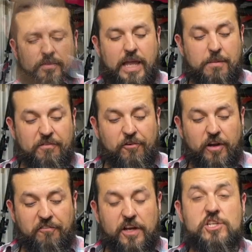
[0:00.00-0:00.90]
And before
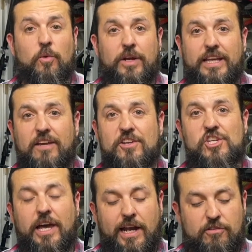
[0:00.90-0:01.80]
I finish, I want to give a
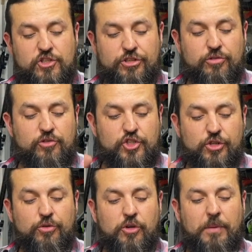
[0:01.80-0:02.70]
shout out to
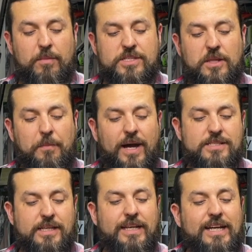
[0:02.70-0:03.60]
2 new members of the
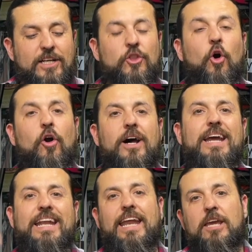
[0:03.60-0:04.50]
posse, Nora
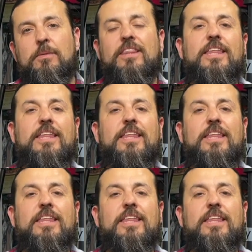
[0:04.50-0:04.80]
and Amy.